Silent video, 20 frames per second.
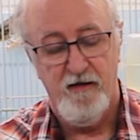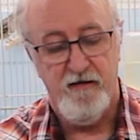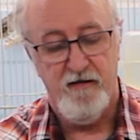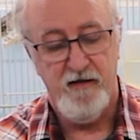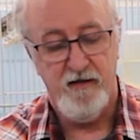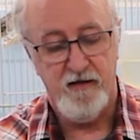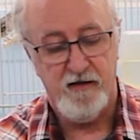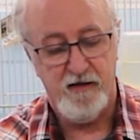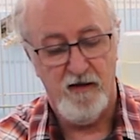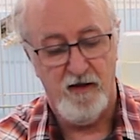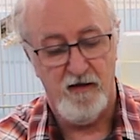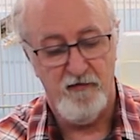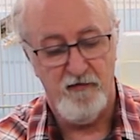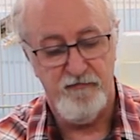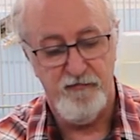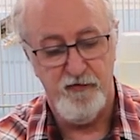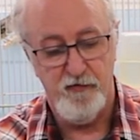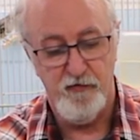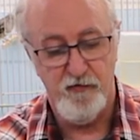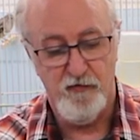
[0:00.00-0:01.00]
the
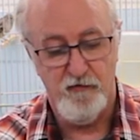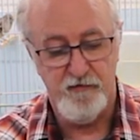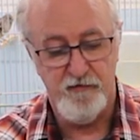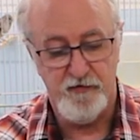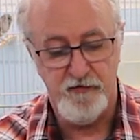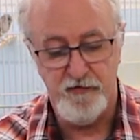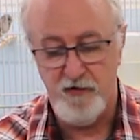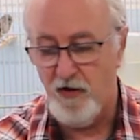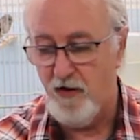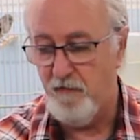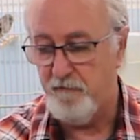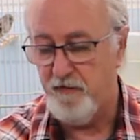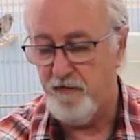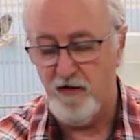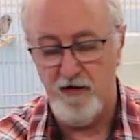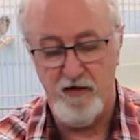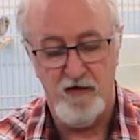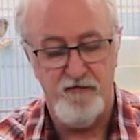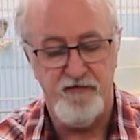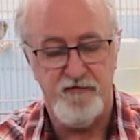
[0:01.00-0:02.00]
colored food over top, a
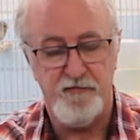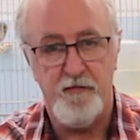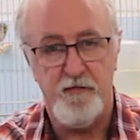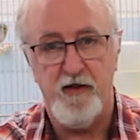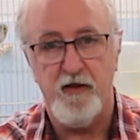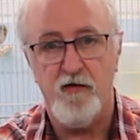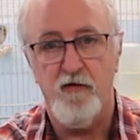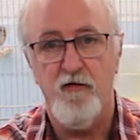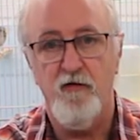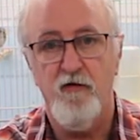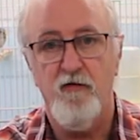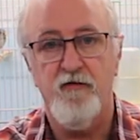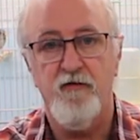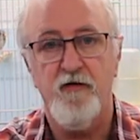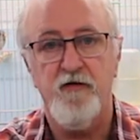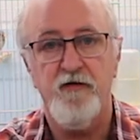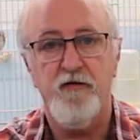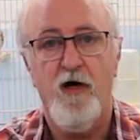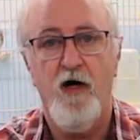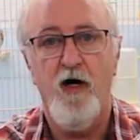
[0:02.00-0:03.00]
little sprinkle
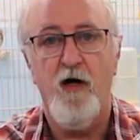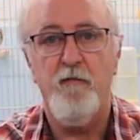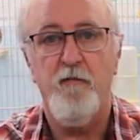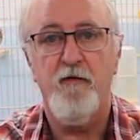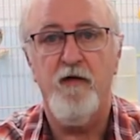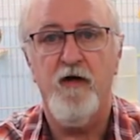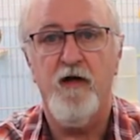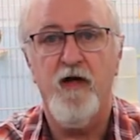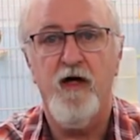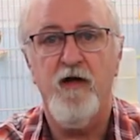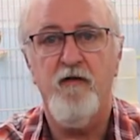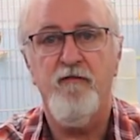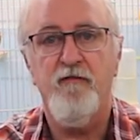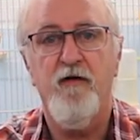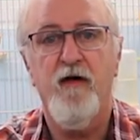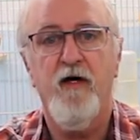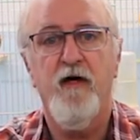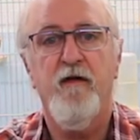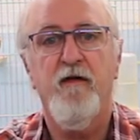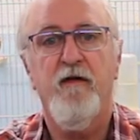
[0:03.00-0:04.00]
over top, and I
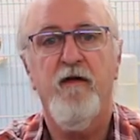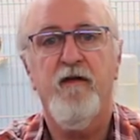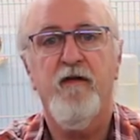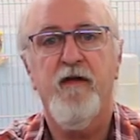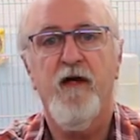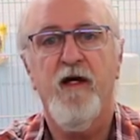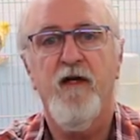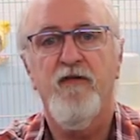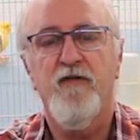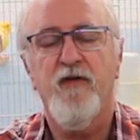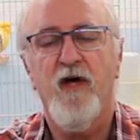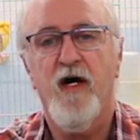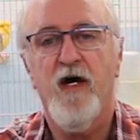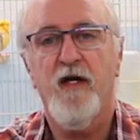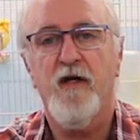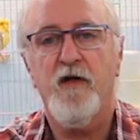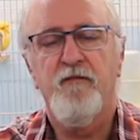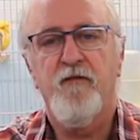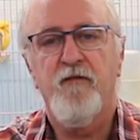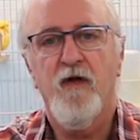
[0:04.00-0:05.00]
find that that's
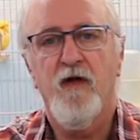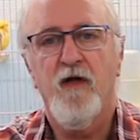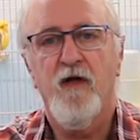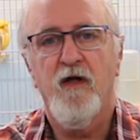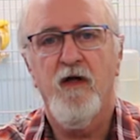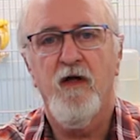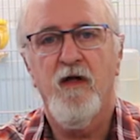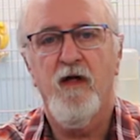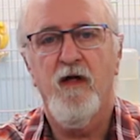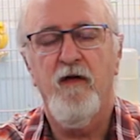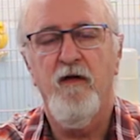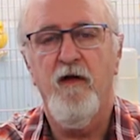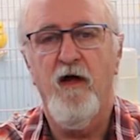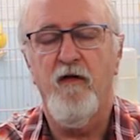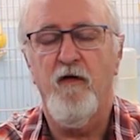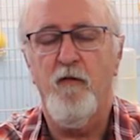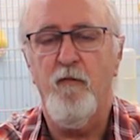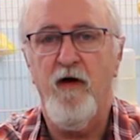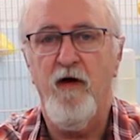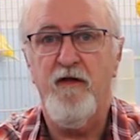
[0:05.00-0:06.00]
adequate.
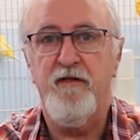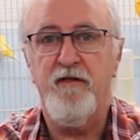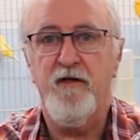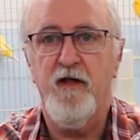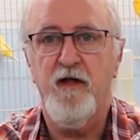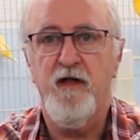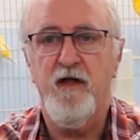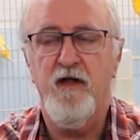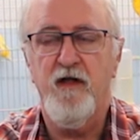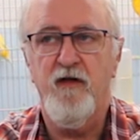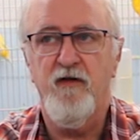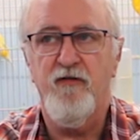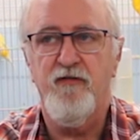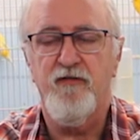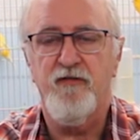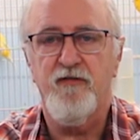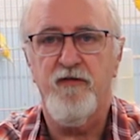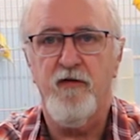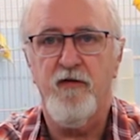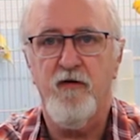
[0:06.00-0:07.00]
Another method
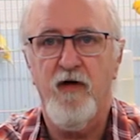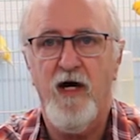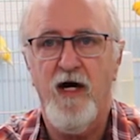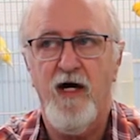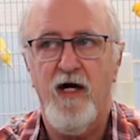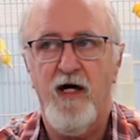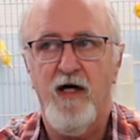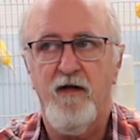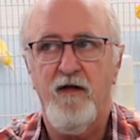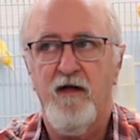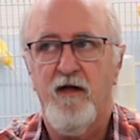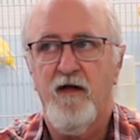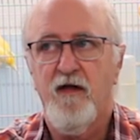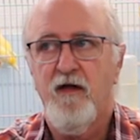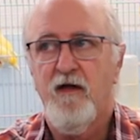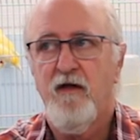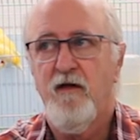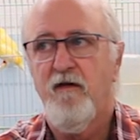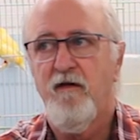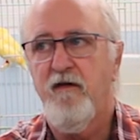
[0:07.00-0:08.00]
is to add
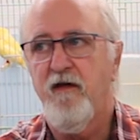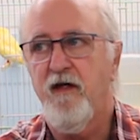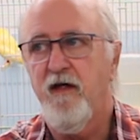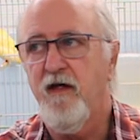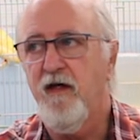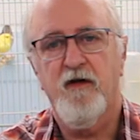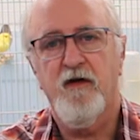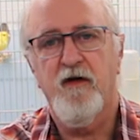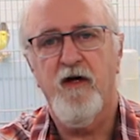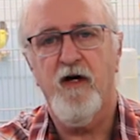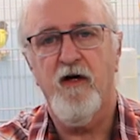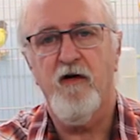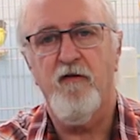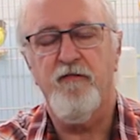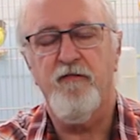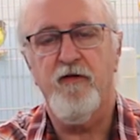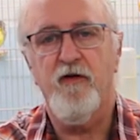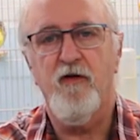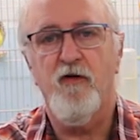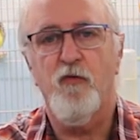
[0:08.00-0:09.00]
the
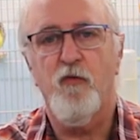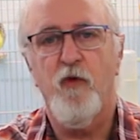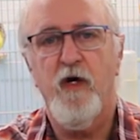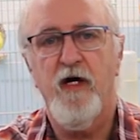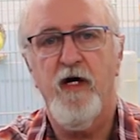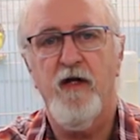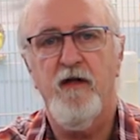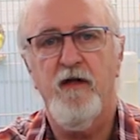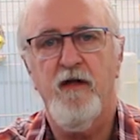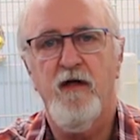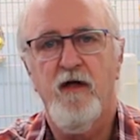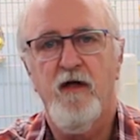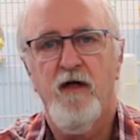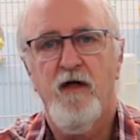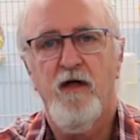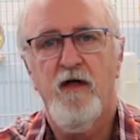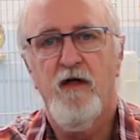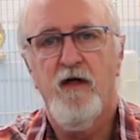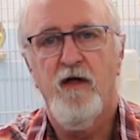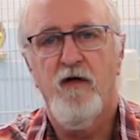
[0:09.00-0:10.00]
carousel red
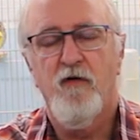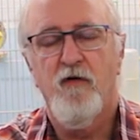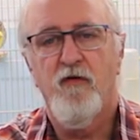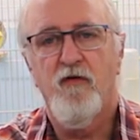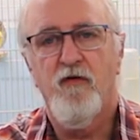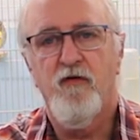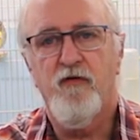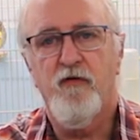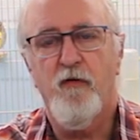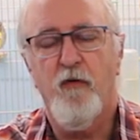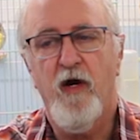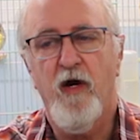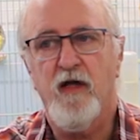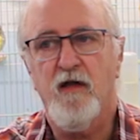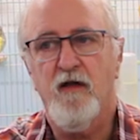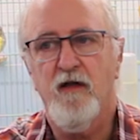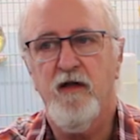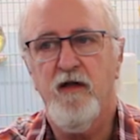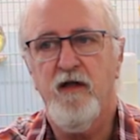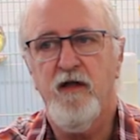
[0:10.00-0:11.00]

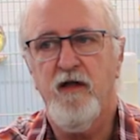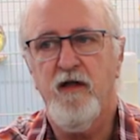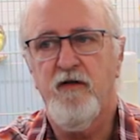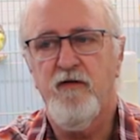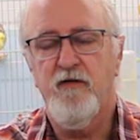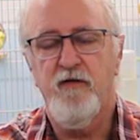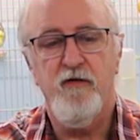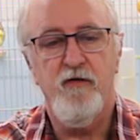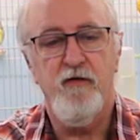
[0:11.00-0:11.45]
directly to